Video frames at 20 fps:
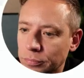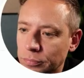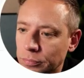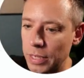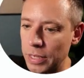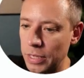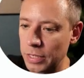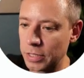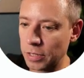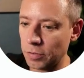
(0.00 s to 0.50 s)

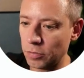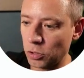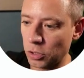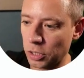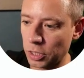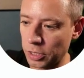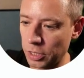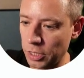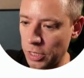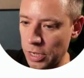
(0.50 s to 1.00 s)
Let's have a look
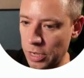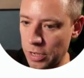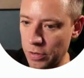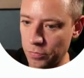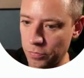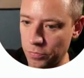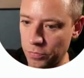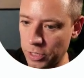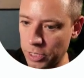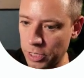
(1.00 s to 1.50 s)
at the
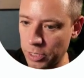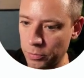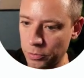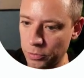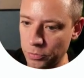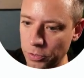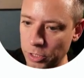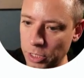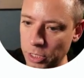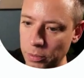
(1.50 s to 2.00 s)
environment
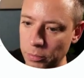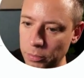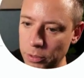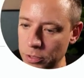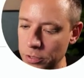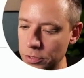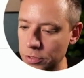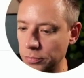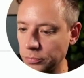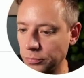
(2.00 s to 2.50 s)

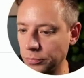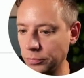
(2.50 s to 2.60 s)
variables.